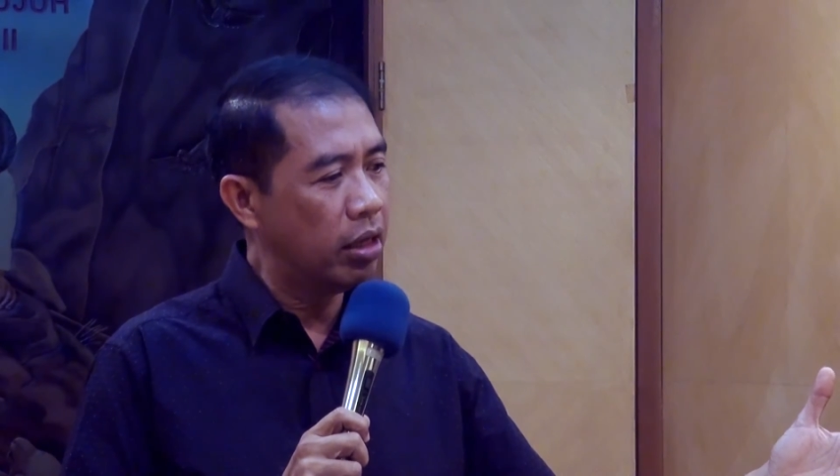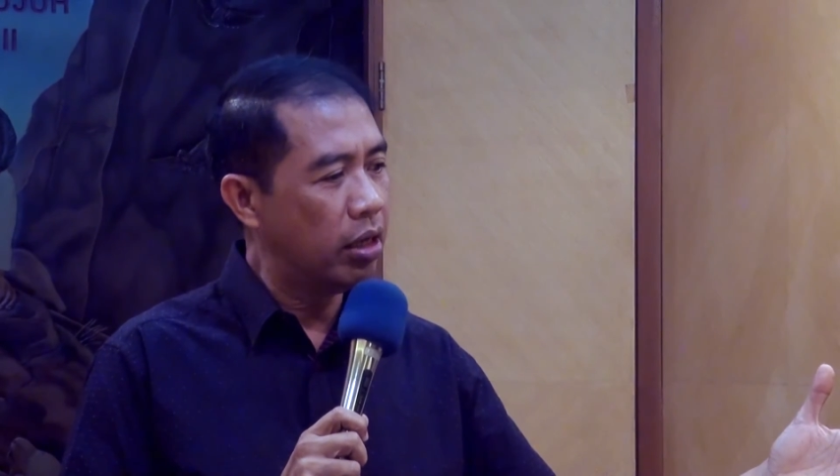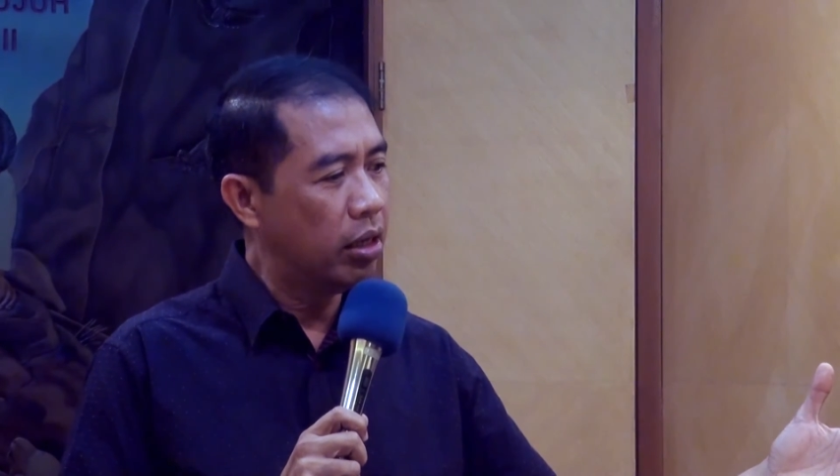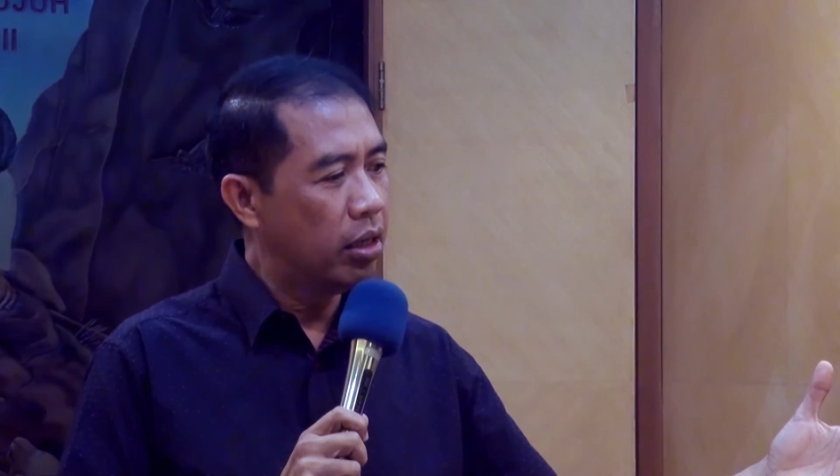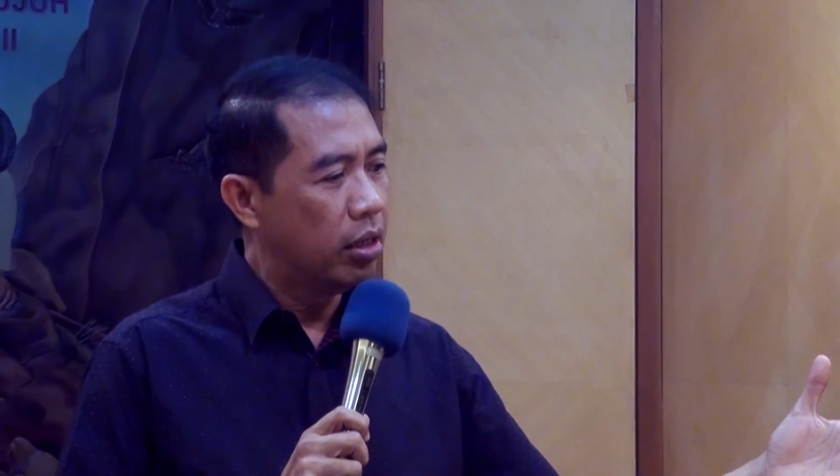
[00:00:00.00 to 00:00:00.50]

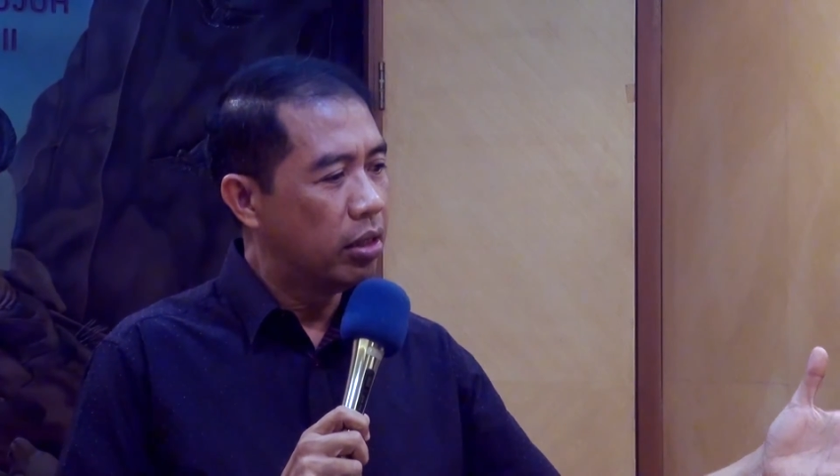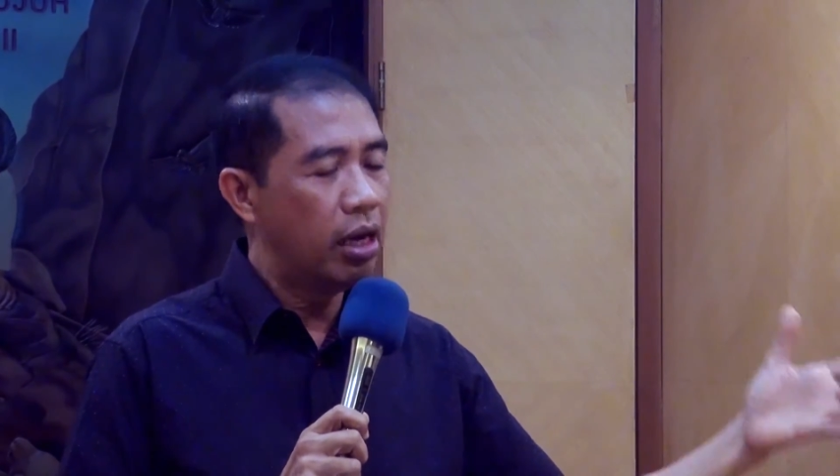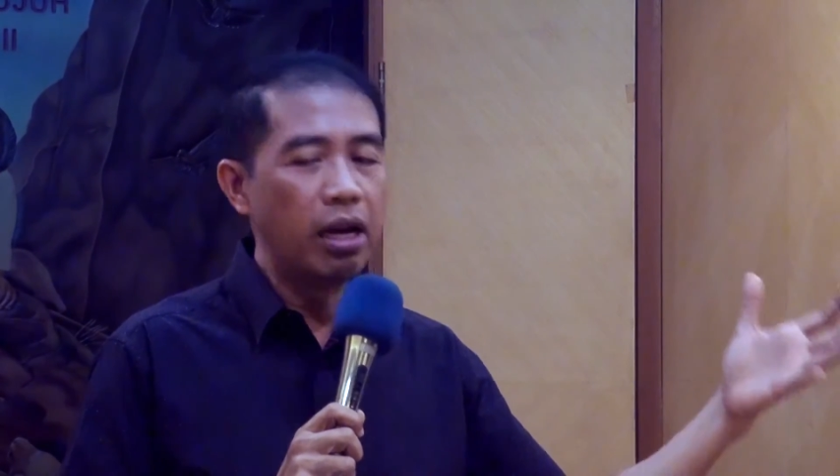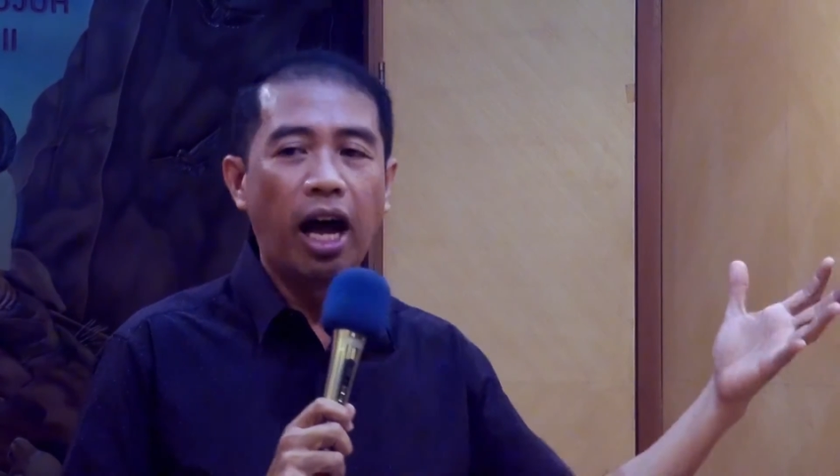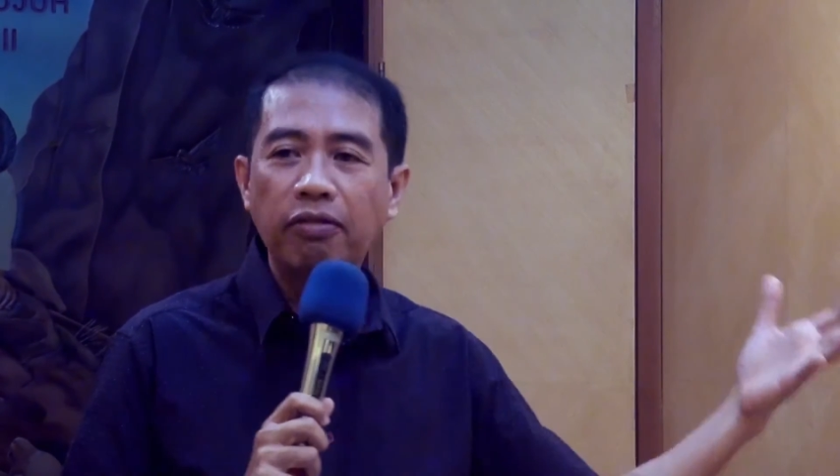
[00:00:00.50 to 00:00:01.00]

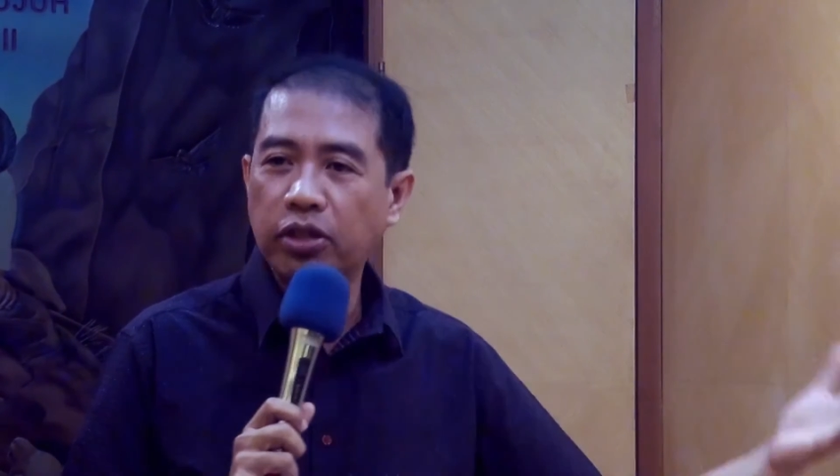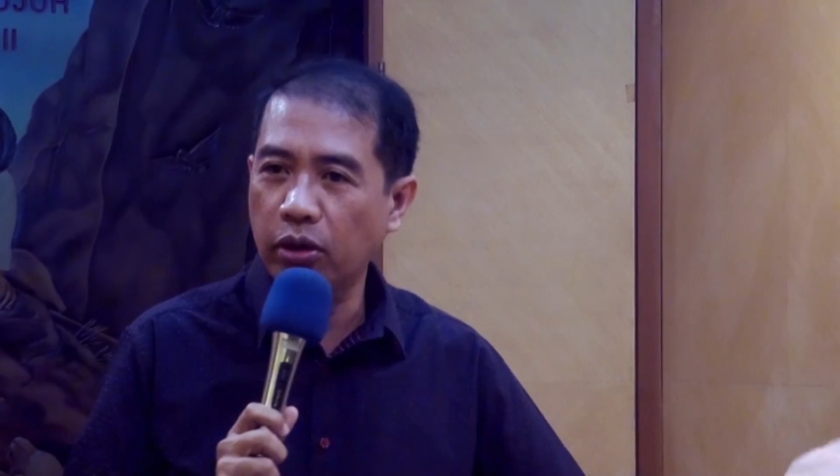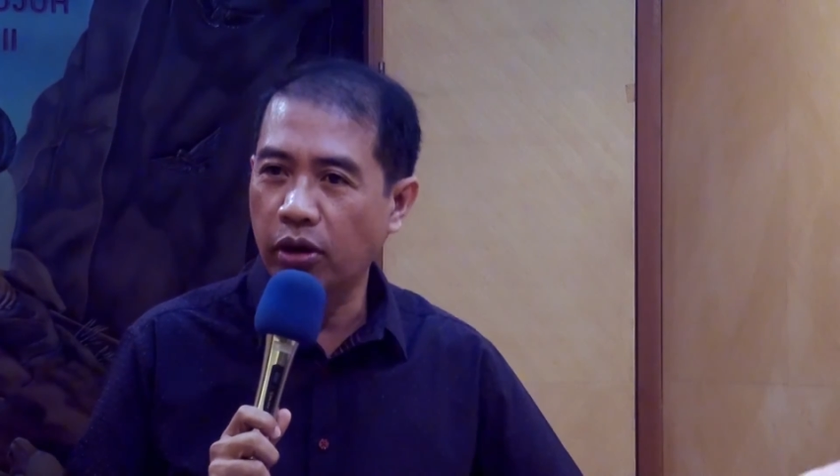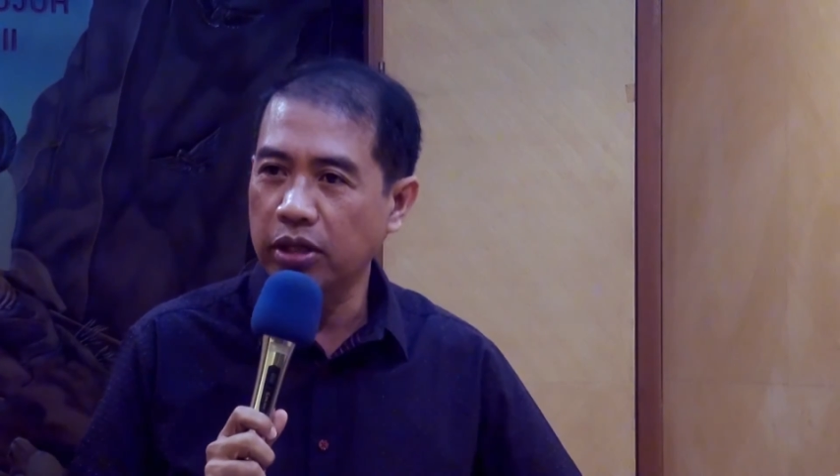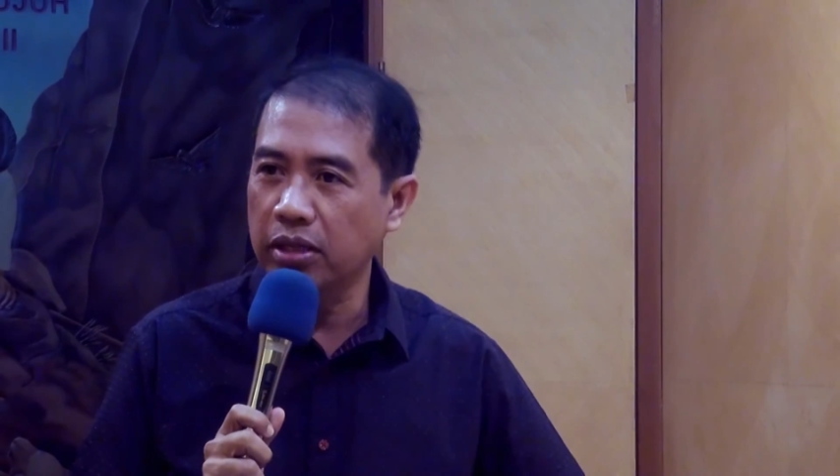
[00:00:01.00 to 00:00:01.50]
the love
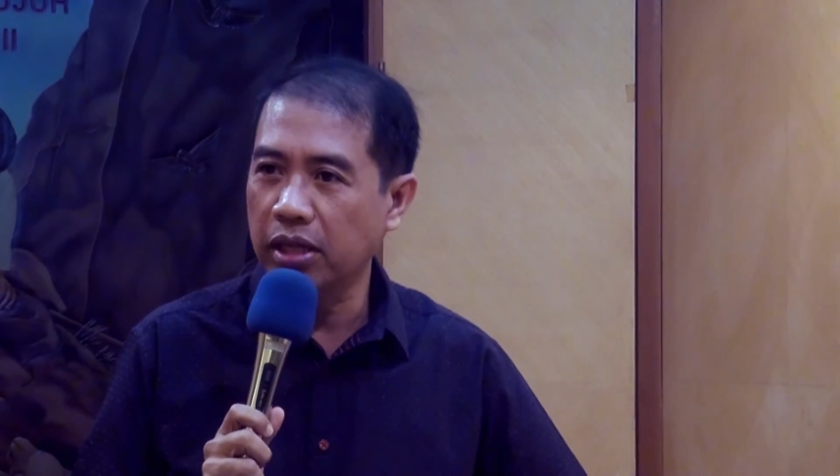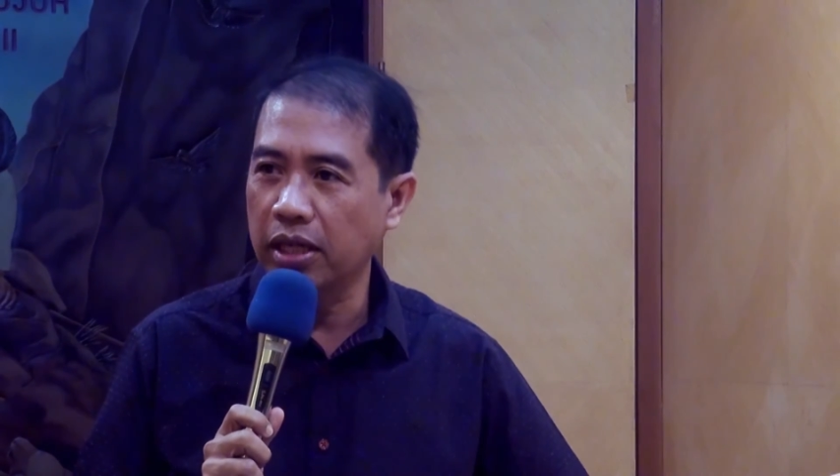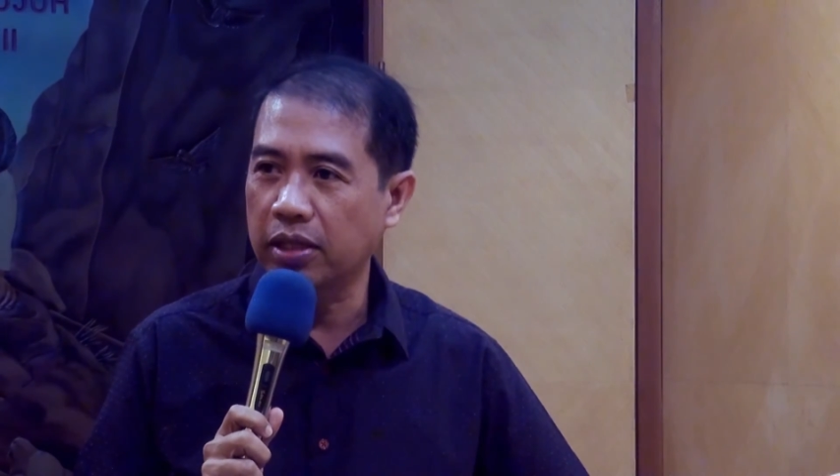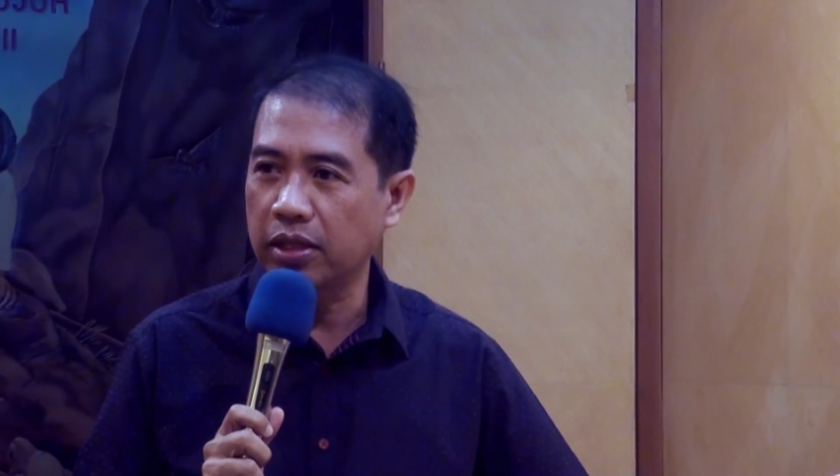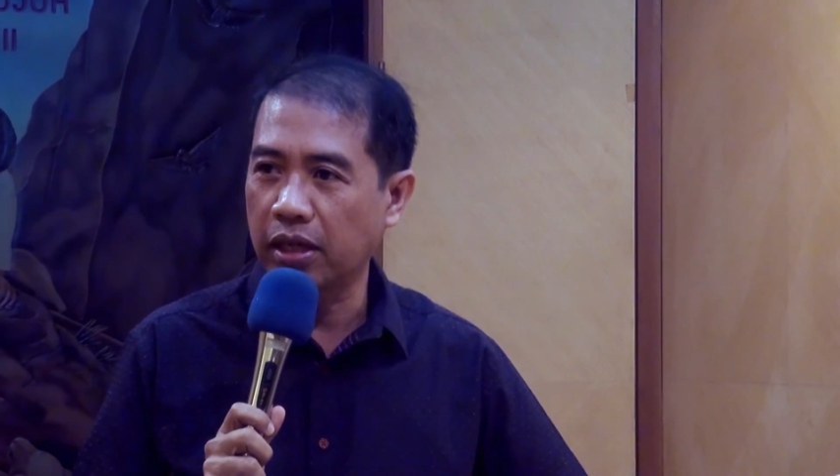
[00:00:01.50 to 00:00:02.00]
songs that
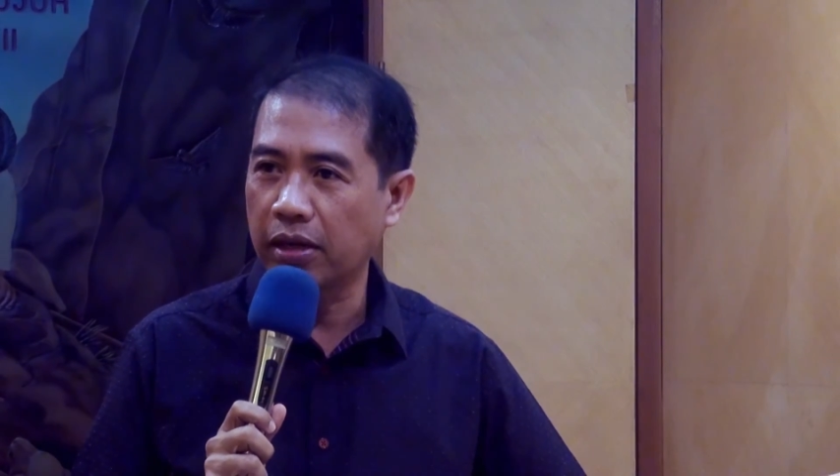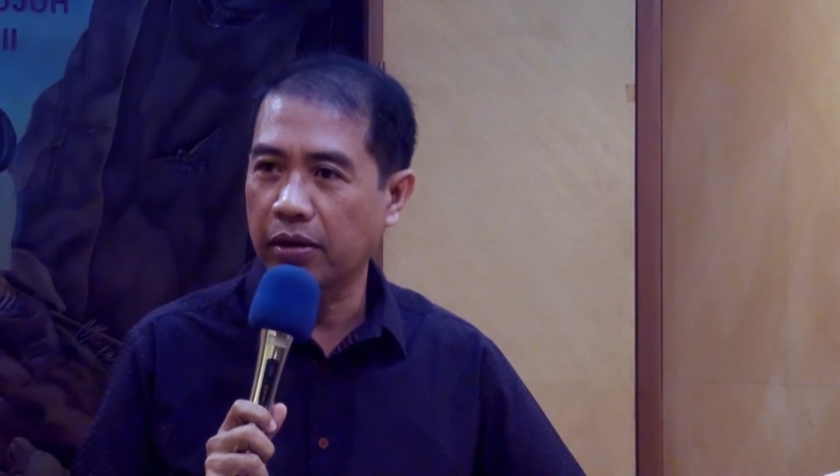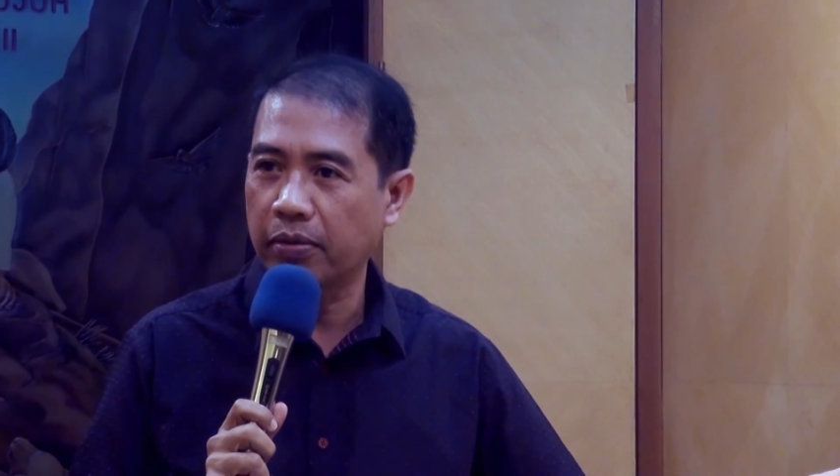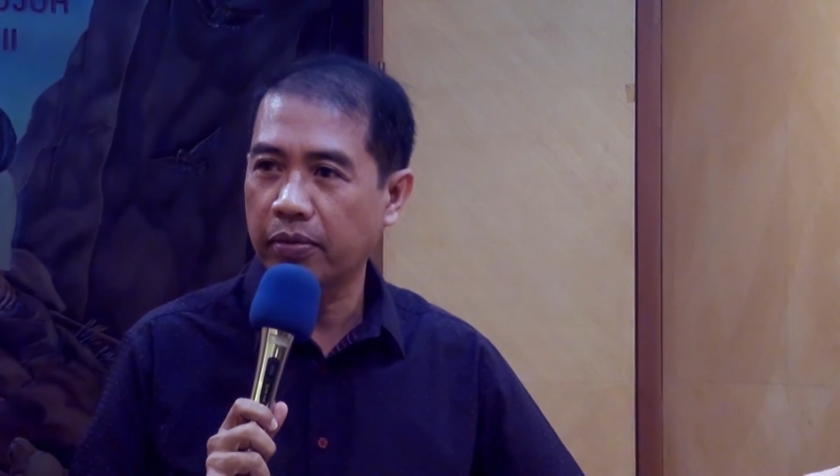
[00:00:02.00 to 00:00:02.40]
they sing,